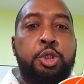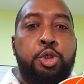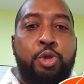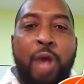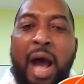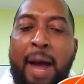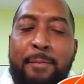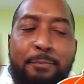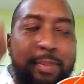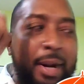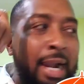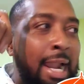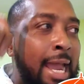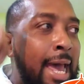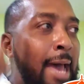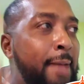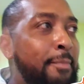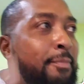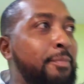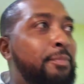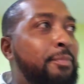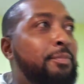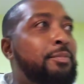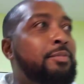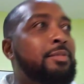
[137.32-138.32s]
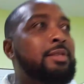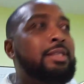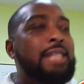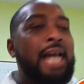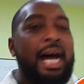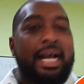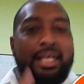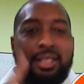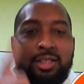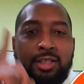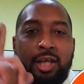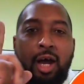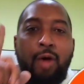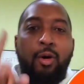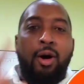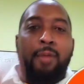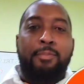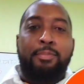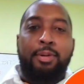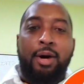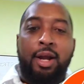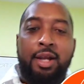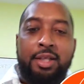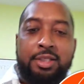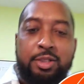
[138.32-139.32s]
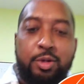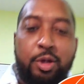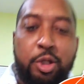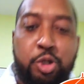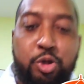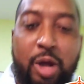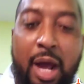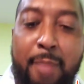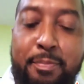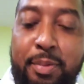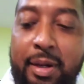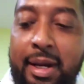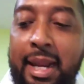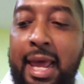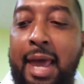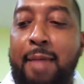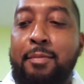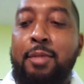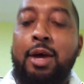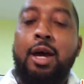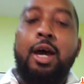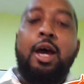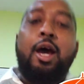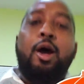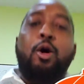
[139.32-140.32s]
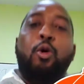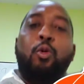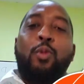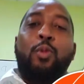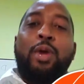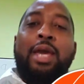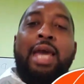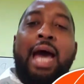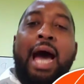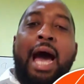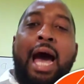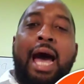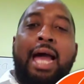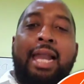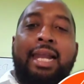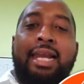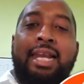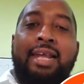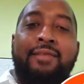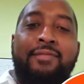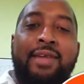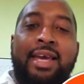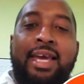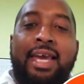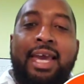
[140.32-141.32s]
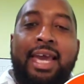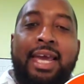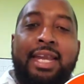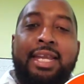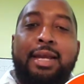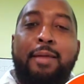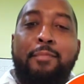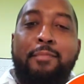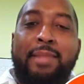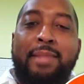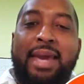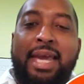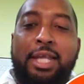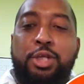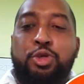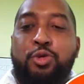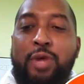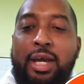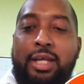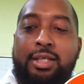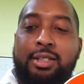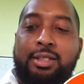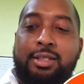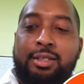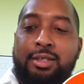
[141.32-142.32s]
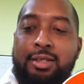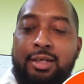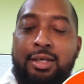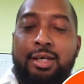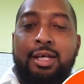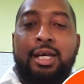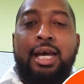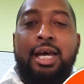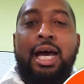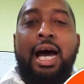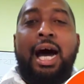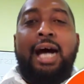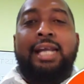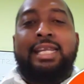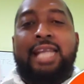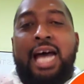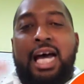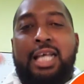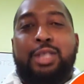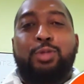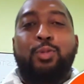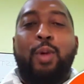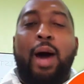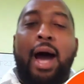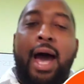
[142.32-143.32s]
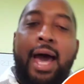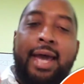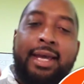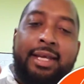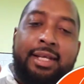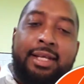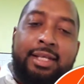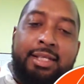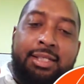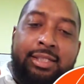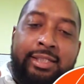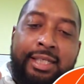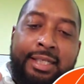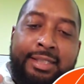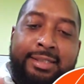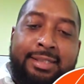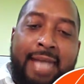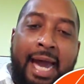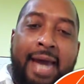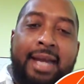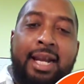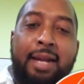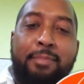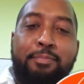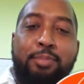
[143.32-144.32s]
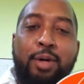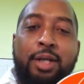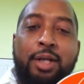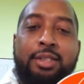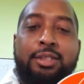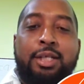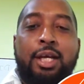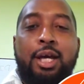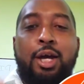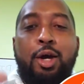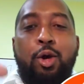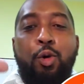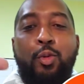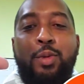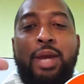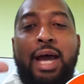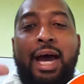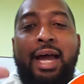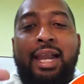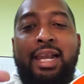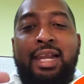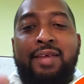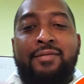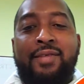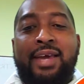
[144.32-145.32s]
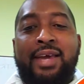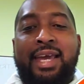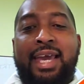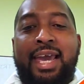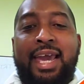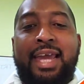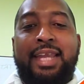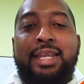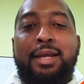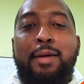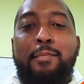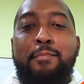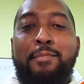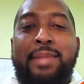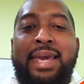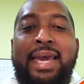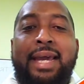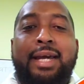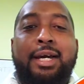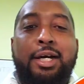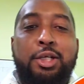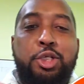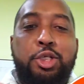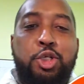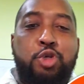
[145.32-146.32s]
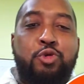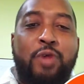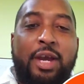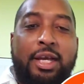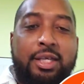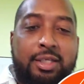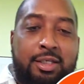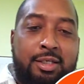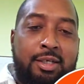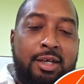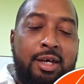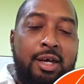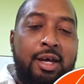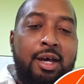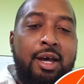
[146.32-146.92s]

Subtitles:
Trample them. That's our policy. We trample them. We are living in the matrix. And that's why the title put, we are living in the matrix.